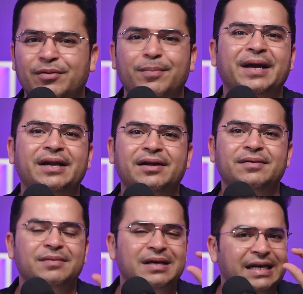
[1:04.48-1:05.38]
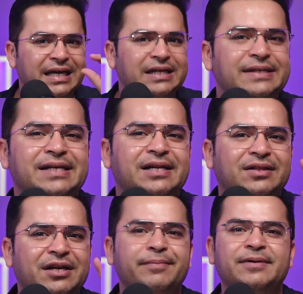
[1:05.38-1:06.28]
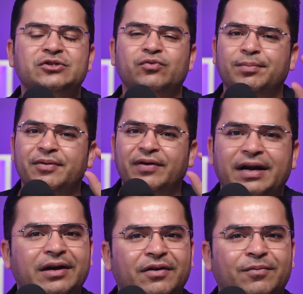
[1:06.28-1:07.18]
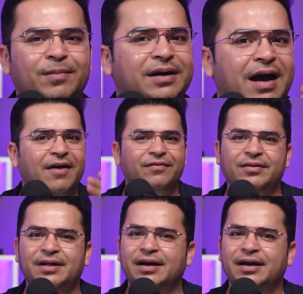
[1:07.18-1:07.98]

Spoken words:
as a beginner, initial 3 months will be very tough, but after